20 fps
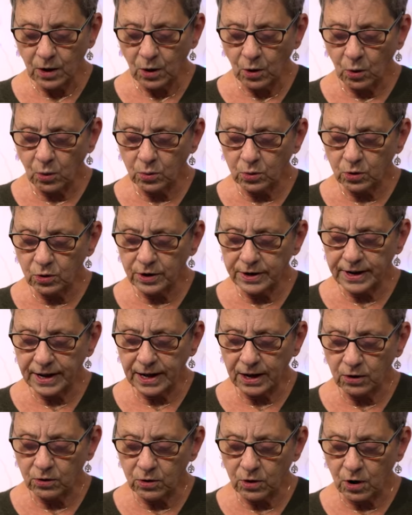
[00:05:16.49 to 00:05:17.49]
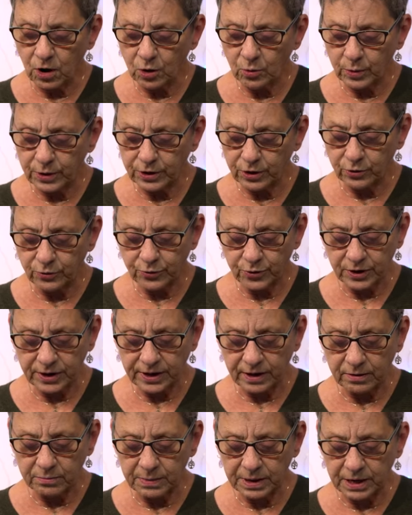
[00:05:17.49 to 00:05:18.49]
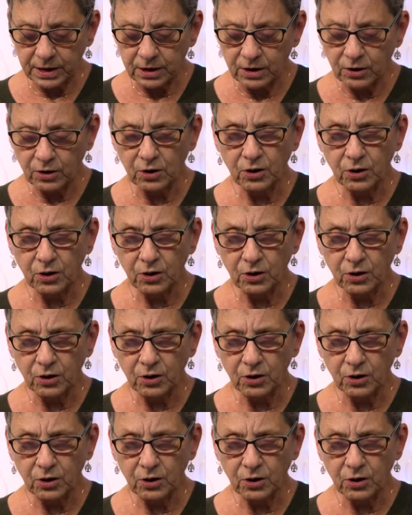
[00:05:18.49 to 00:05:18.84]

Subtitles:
O Lord, how long will you forget me?